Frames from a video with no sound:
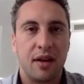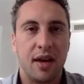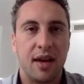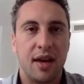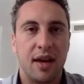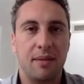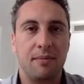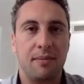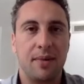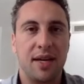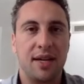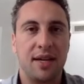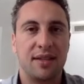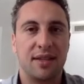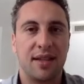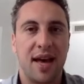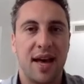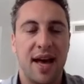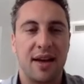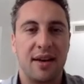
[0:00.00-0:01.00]
it means
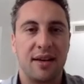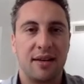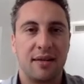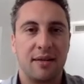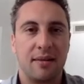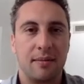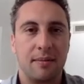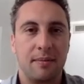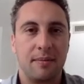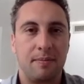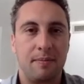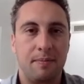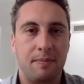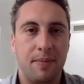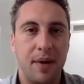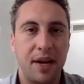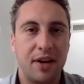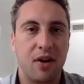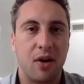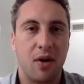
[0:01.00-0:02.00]
that
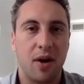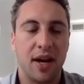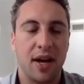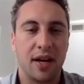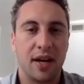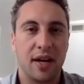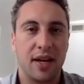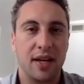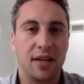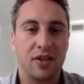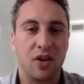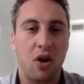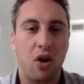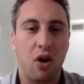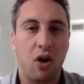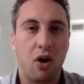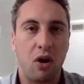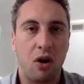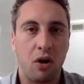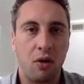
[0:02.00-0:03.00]
Bitcoin is
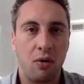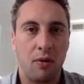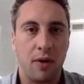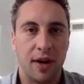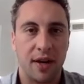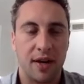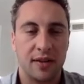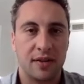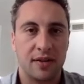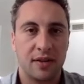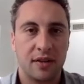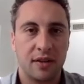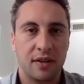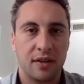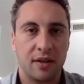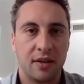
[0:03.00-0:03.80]
always,